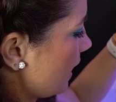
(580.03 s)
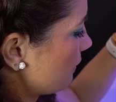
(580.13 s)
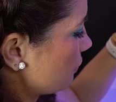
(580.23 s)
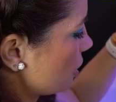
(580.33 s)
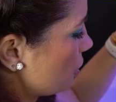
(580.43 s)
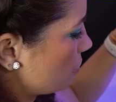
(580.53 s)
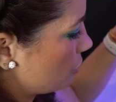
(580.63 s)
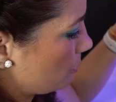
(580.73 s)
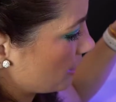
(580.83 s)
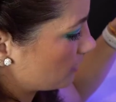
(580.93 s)
After you
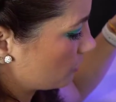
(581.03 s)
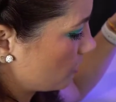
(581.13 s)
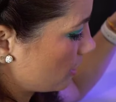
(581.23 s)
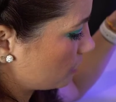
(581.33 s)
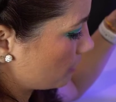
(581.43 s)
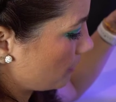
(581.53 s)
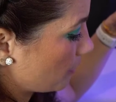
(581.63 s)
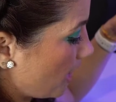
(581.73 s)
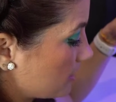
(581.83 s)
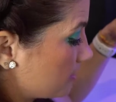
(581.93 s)
do pencil, because
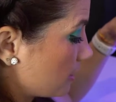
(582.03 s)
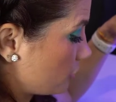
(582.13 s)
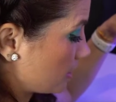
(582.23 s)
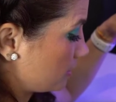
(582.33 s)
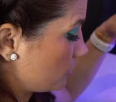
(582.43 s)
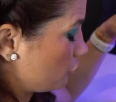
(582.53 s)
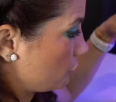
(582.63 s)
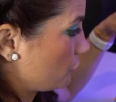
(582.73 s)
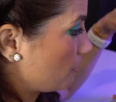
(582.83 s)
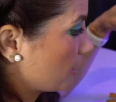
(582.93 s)
remember I suggested you
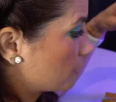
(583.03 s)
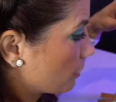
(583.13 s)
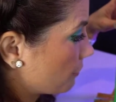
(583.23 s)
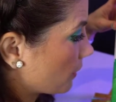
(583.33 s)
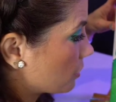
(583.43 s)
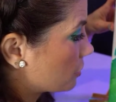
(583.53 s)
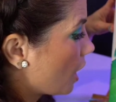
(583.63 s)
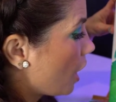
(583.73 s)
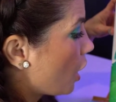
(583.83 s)
do pencil first,